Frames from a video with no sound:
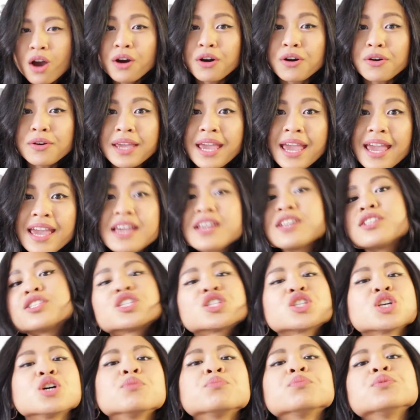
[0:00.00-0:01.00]
Okay,
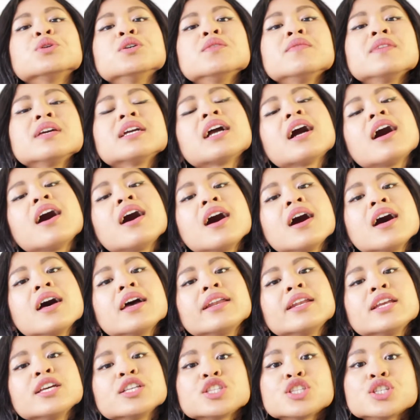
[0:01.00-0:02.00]
so moving
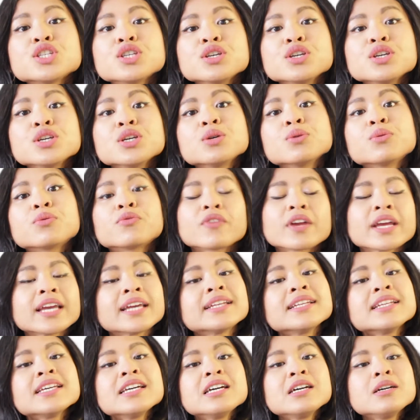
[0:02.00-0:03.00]
on to
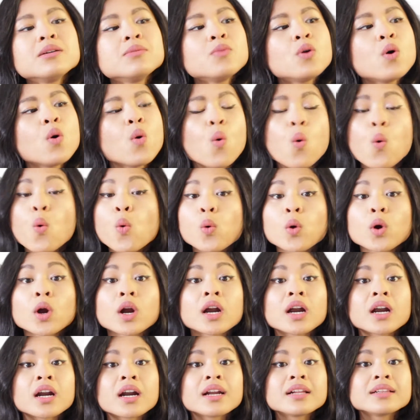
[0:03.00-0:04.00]
random
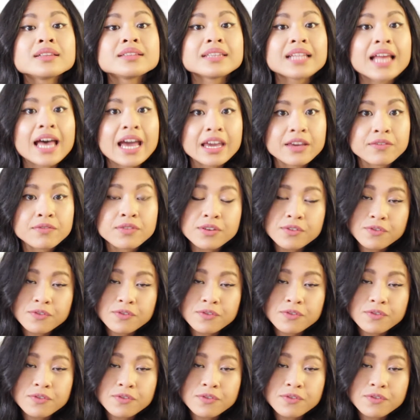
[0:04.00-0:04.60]
or life